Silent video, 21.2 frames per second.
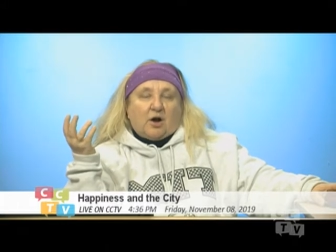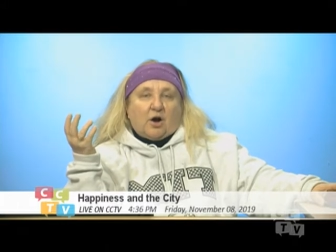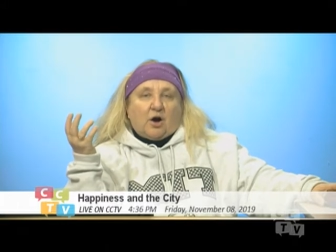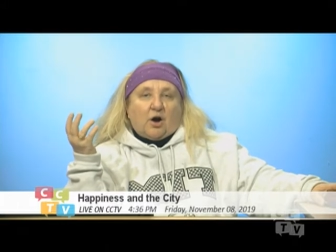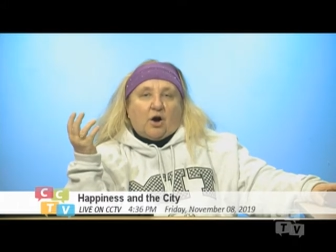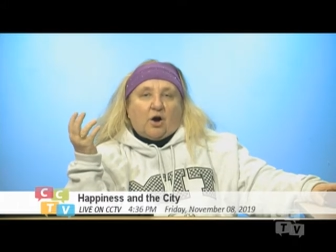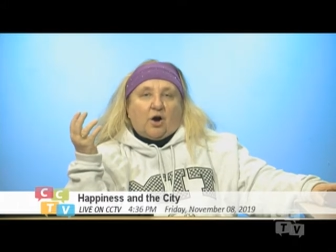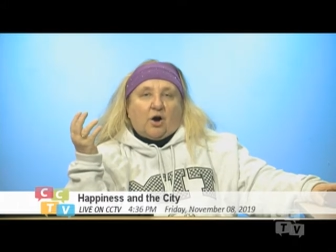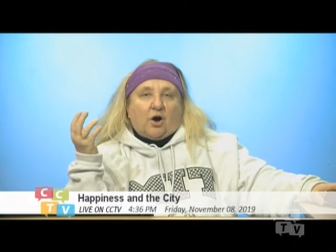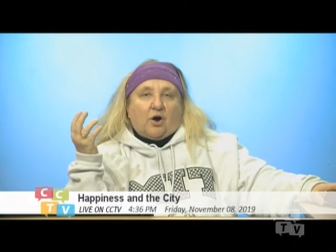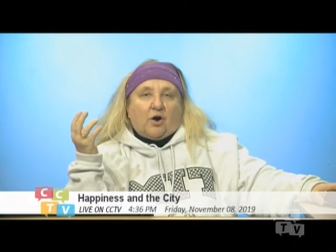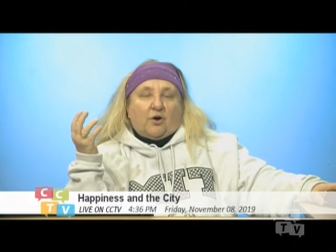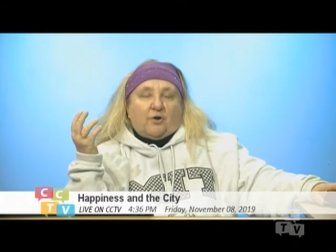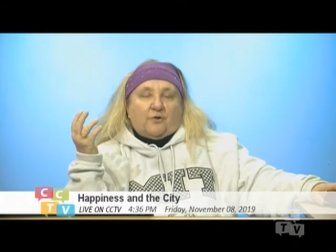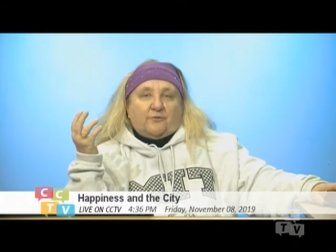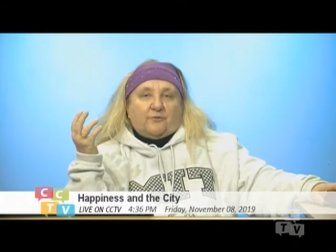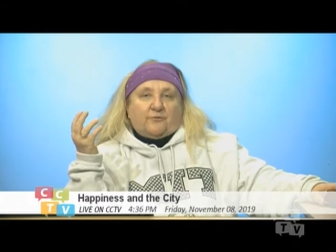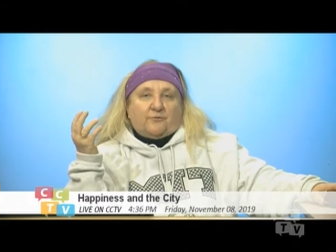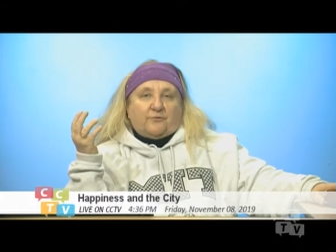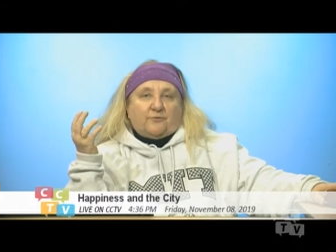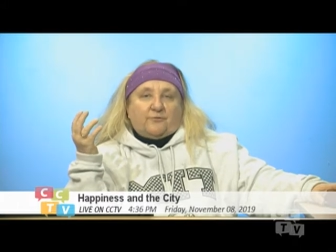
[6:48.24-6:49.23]

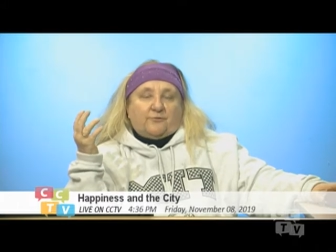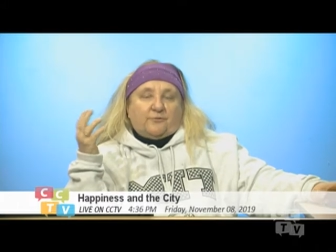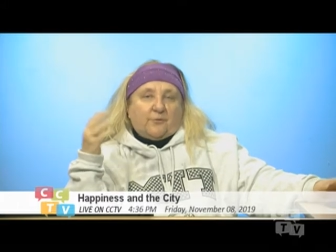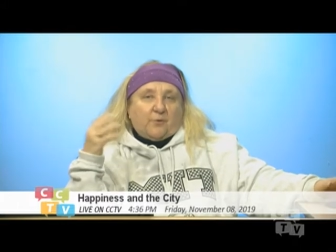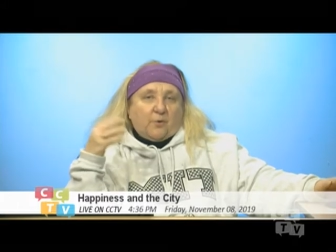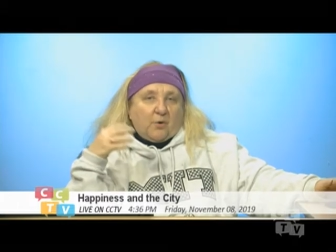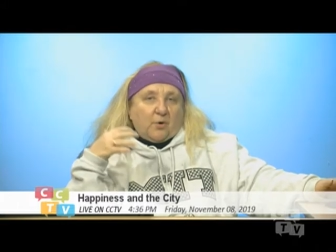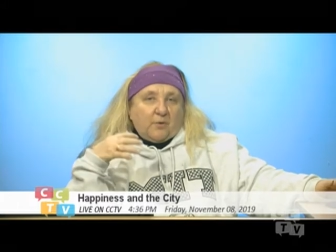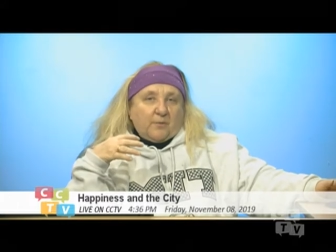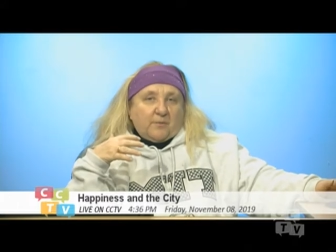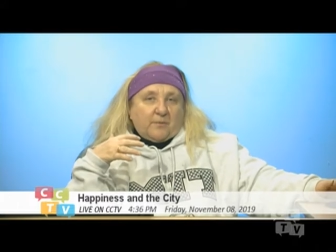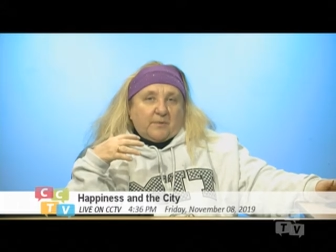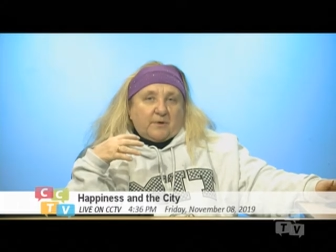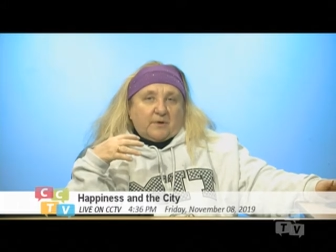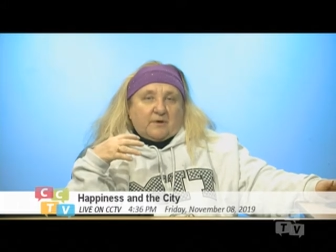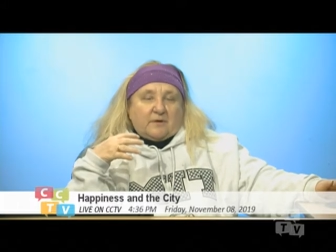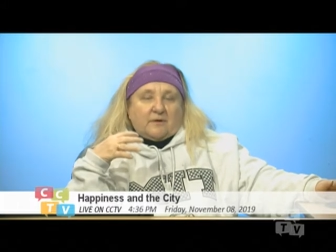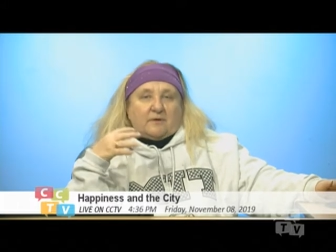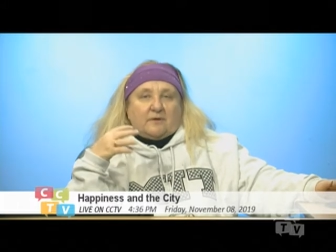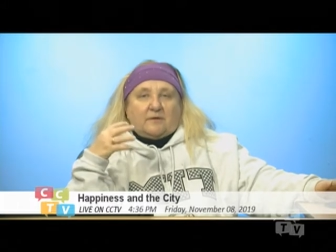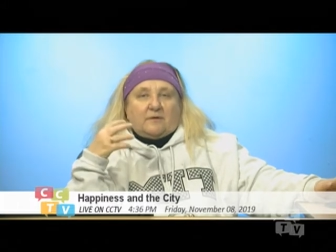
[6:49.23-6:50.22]
of
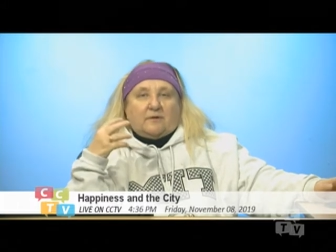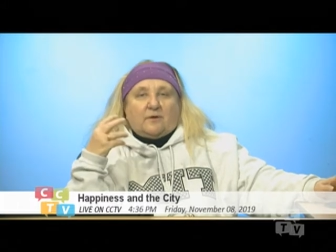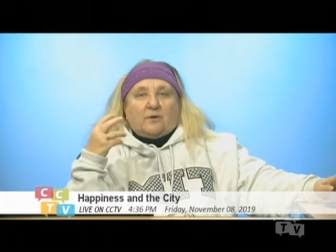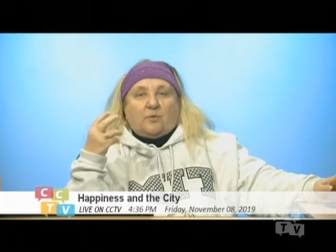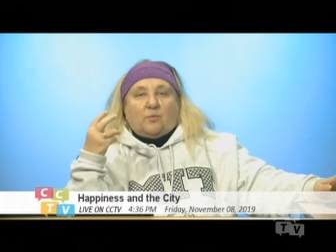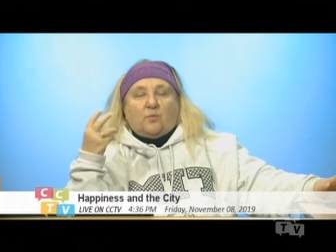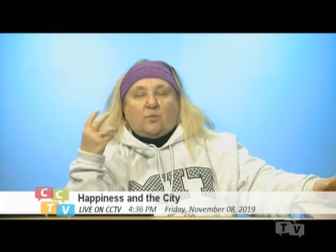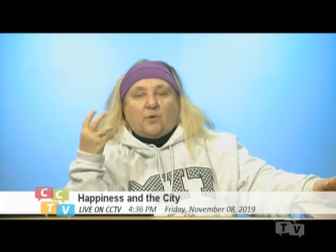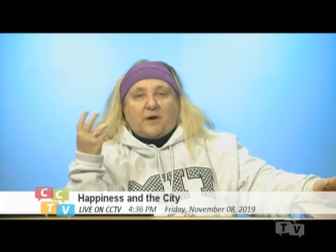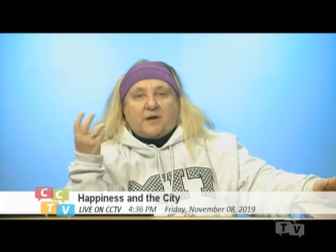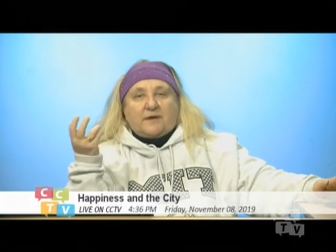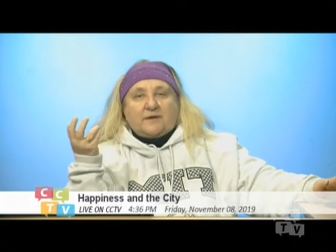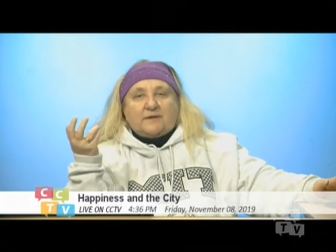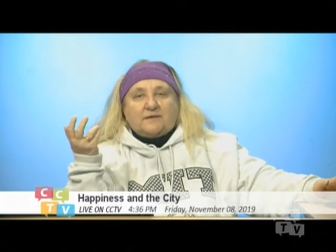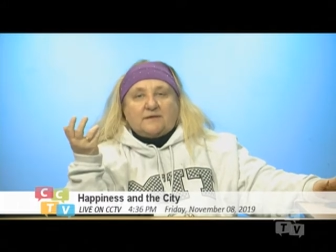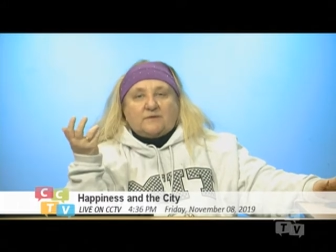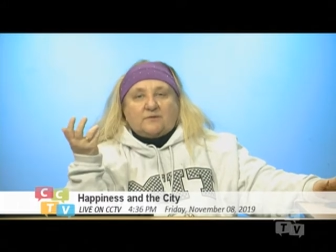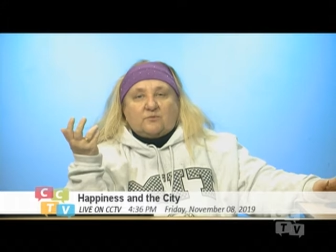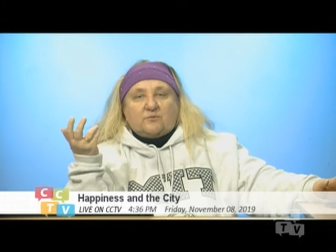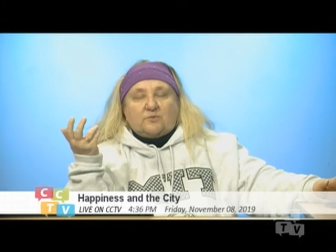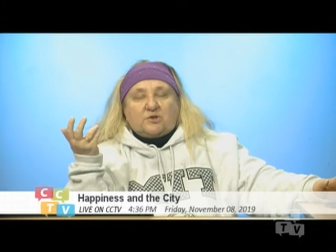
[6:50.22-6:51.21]
former ways
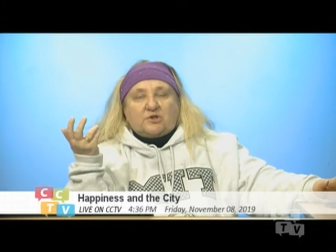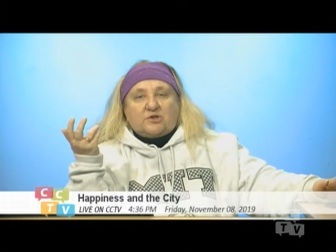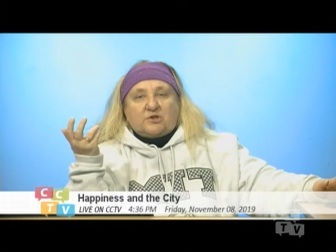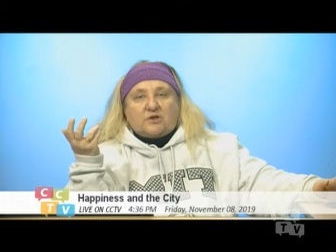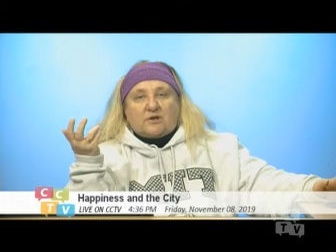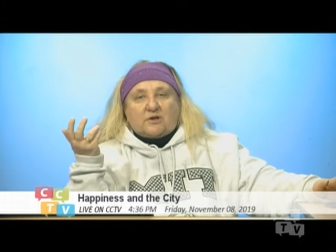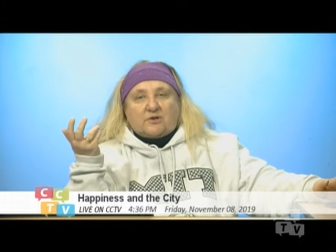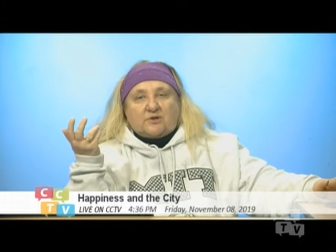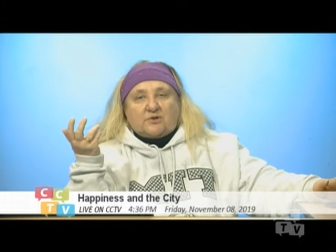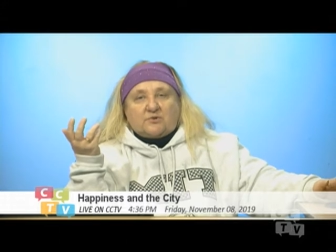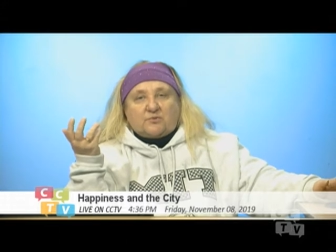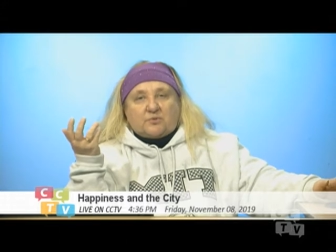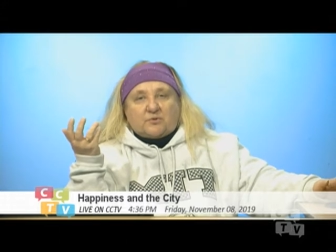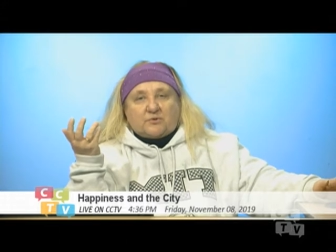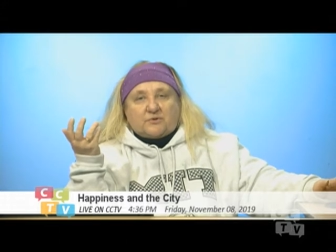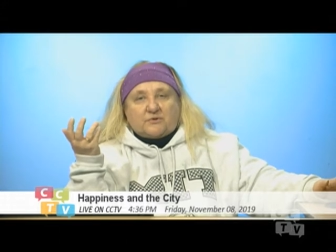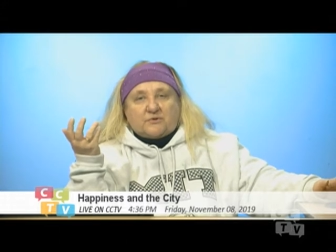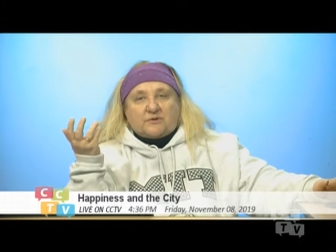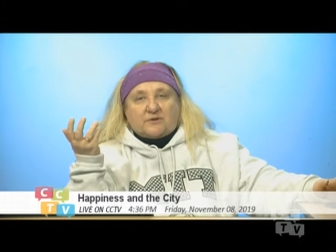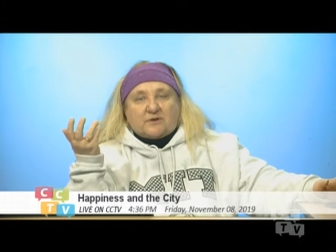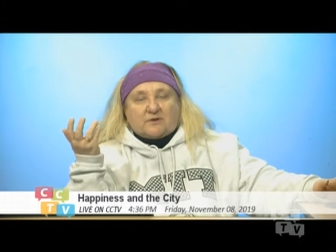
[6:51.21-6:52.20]
in which knowledge
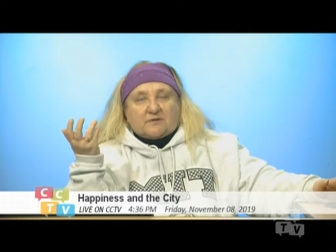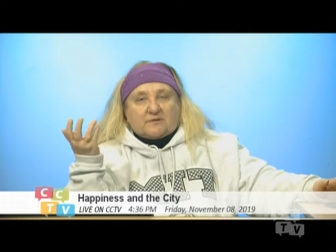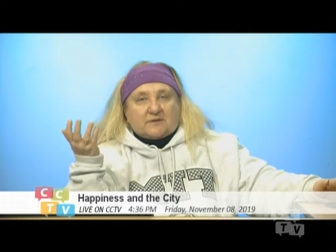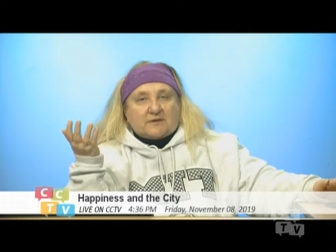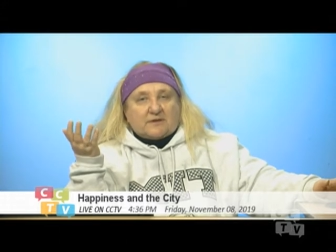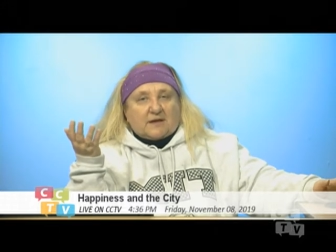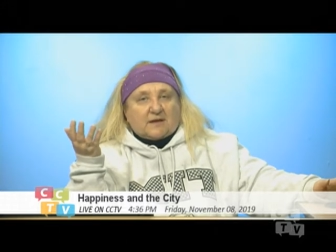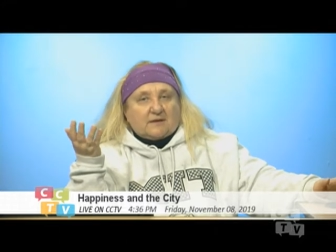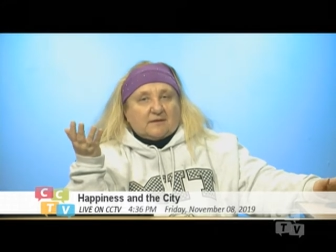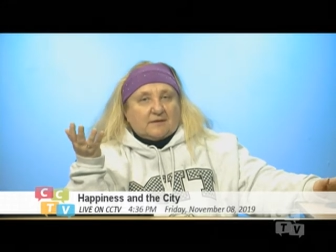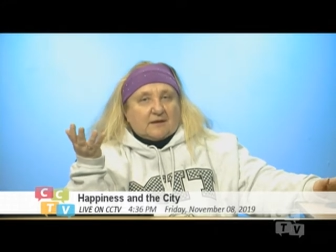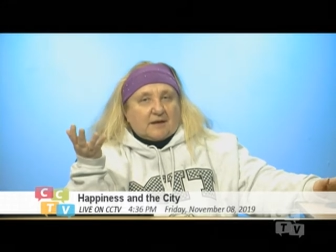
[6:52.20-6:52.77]
was contained,